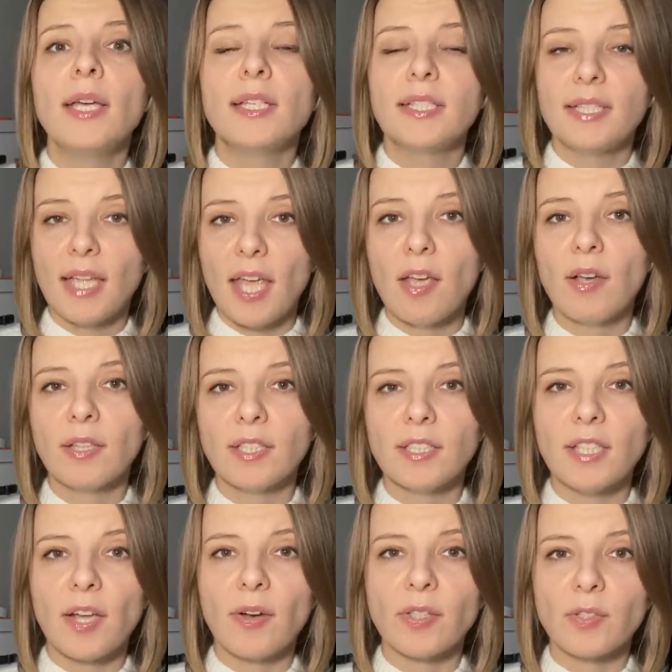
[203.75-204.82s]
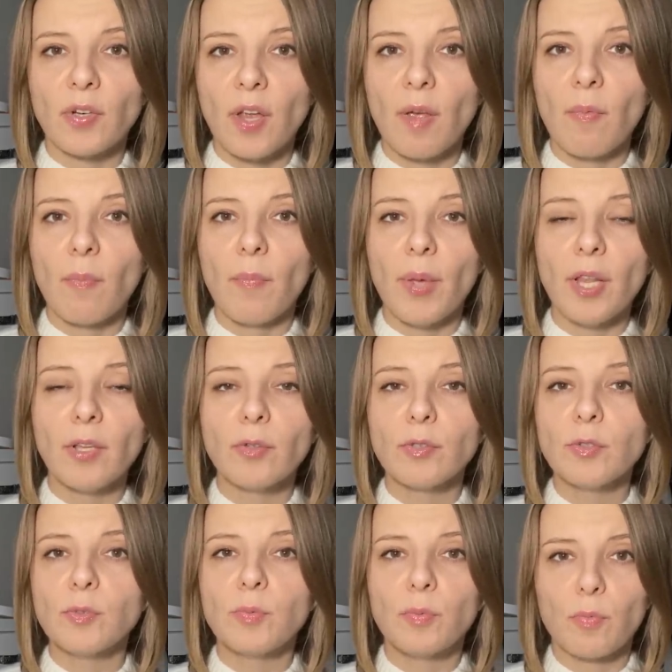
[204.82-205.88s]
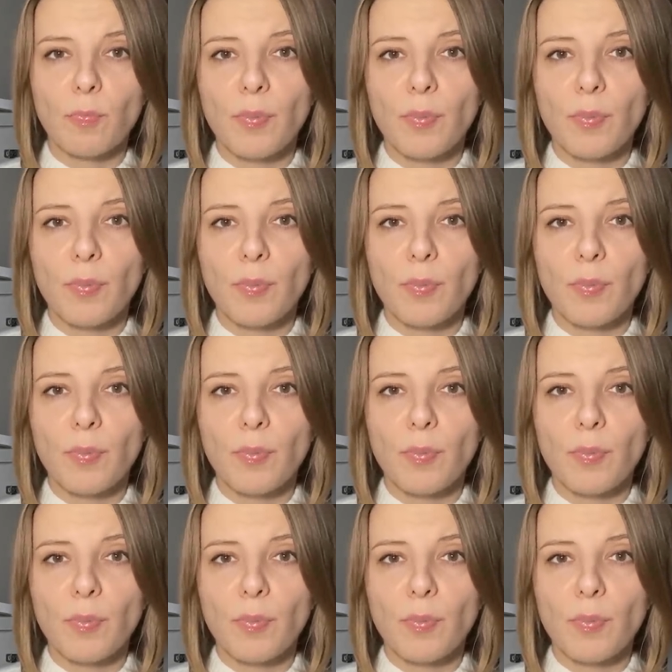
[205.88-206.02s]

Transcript: stay on the territory of Belarus,